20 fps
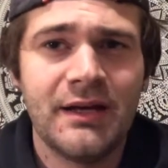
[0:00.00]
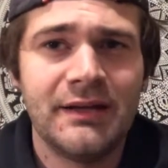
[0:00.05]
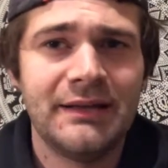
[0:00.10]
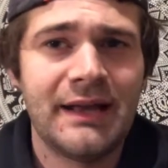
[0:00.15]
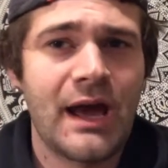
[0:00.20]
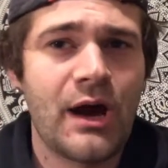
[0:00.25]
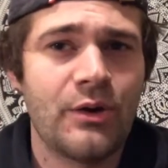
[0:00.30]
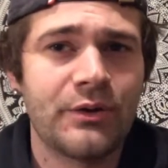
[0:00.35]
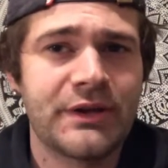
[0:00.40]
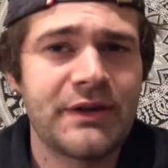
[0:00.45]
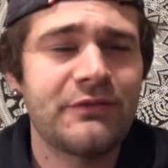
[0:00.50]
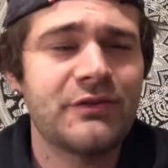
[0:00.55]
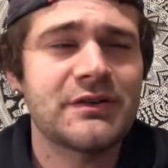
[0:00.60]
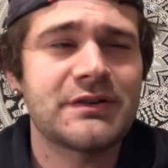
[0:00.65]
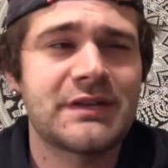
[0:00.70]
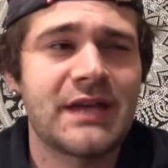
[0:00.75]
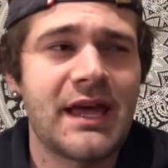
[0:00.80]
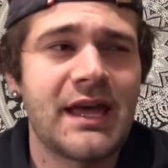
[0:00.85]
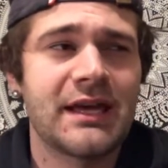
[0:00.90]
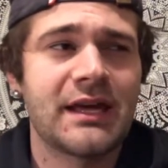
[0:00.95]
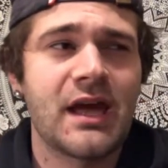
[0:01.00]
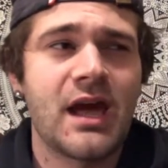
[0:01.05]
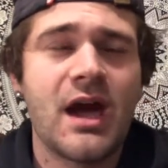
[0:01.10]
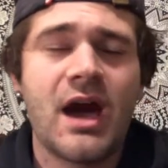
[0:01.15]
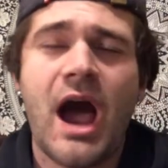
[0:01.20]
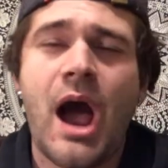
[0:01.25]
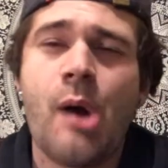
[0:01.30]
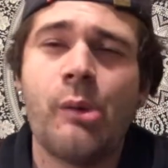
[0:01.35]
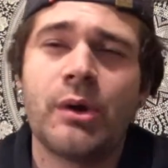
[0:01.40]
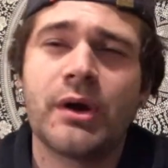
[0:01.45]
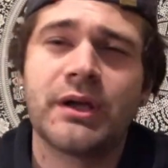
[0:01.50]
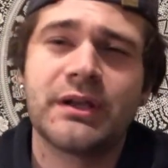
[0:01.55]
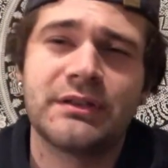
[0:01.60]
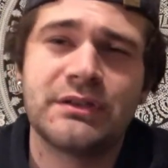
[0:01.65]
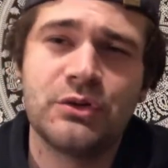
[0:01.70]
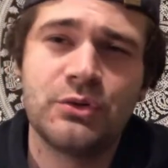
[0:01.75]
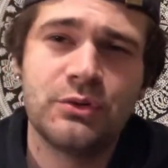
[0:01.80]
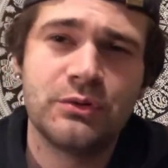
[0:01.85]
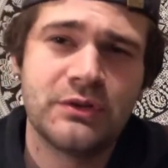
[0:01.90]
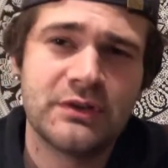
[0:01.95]
Now, give or take, I want to
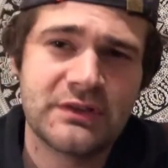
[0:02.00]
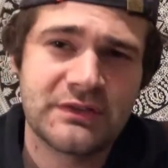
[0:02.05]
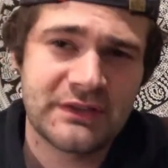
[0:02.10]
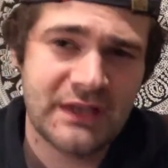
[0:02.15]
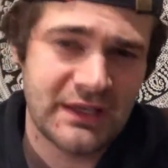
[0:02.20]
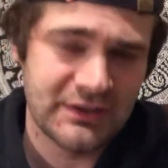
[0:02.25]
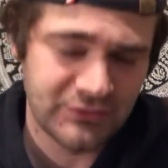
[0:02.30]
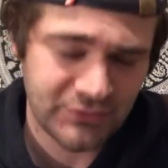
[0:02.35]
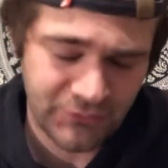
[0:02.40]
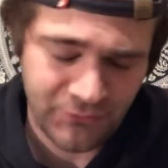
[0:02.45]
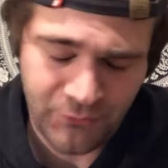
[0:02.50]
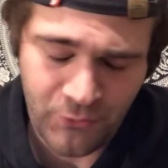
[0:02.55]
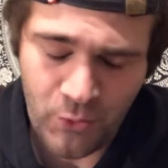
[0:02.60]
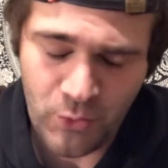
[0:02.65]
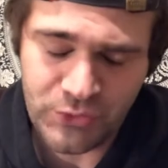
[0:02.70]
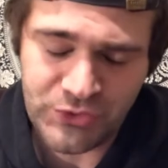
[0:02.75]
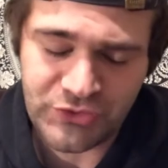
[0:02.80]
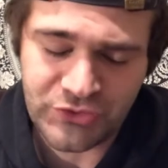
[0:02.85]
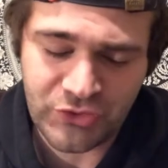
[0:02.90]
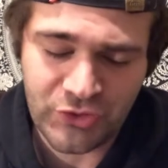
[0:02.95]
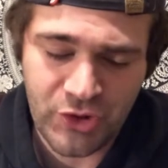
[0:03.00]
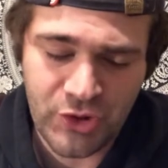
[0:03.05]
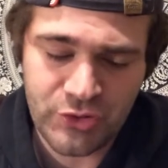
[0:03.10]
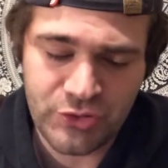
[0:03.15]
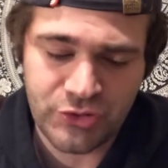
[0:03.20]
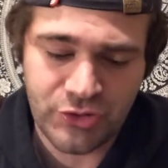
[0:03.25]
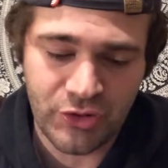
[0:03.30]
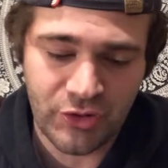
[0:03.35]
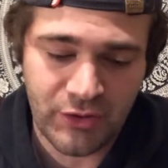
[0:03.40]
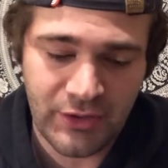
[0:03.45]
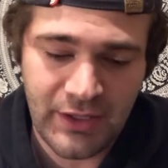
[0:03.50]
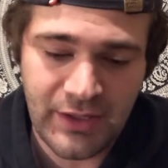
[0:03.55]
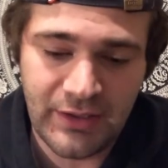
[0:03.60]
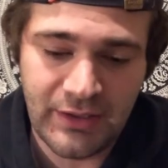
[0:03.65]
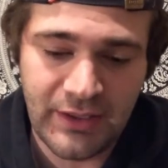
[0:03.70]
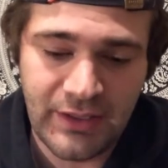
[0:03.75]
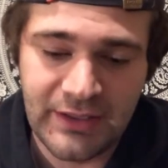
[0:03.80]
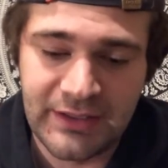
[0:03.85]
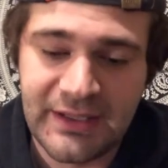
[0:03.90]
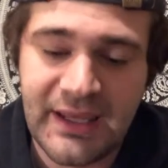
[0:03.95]
do this as full disclosure
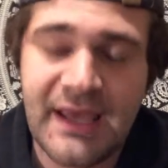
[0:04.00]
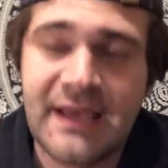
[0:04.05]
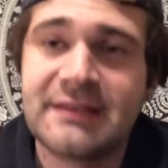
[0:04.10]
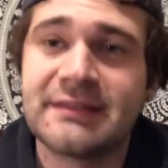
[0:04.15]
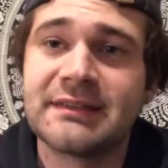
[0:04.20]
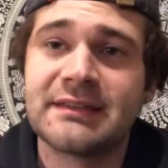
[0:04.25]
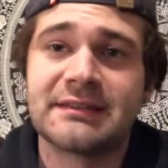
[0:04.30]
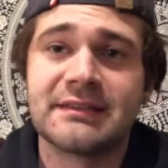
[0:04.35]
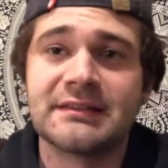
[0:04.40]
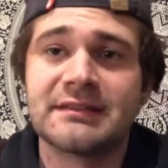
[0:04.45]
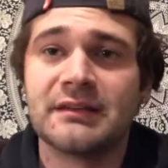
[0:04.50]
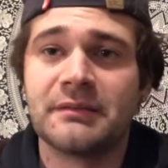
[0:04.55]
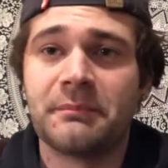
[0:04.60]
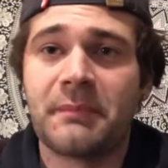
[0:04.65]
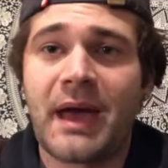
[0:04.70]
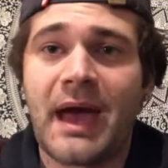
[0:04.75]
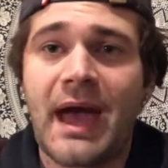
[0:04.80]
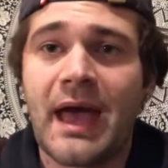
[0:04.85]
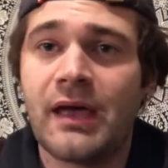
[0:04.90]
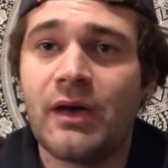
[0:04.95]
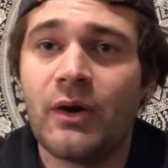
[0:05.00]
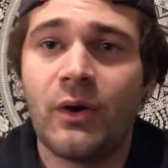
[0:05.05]
in case this isn't Matt